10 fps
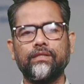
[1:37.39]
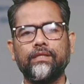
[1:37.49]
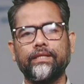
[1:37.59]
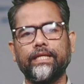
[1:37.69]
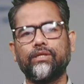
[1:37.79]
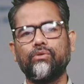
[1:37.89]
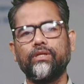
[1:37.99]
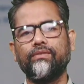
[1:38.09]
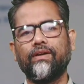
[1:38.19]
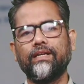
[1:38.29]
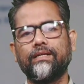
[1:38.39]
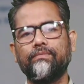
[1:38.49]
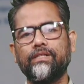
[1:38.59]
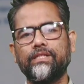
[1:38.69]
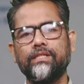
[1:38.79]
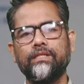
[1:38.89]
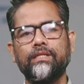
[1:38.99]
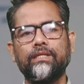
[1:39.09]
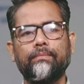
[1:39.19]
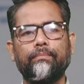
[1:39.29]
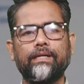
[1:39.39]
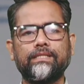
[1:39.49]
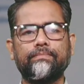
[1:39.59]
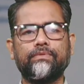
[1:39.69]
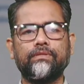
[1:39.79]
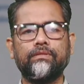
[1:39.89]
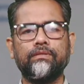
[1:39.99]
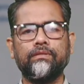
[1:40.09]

including vulnerability, perception,